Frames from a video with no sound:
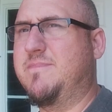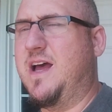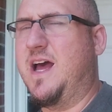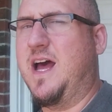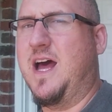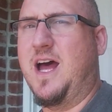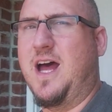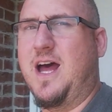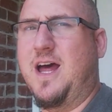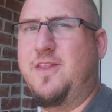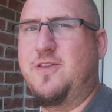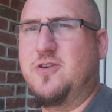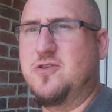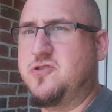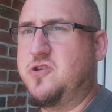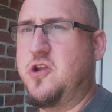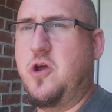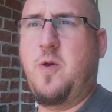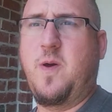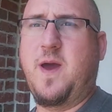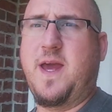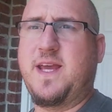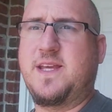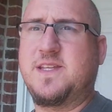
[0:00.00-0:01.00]
There's
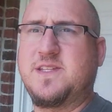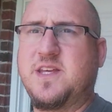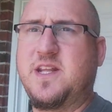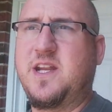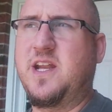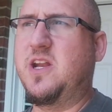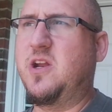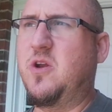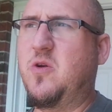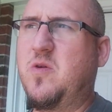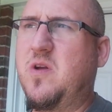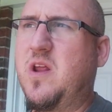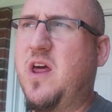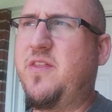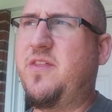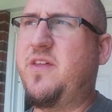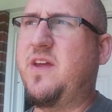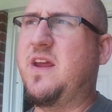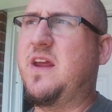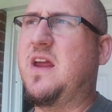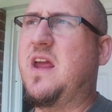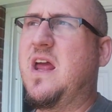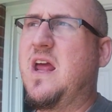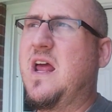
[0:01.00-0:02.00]
no eggs in it, no
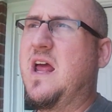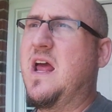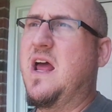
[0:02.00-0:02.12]
nothing.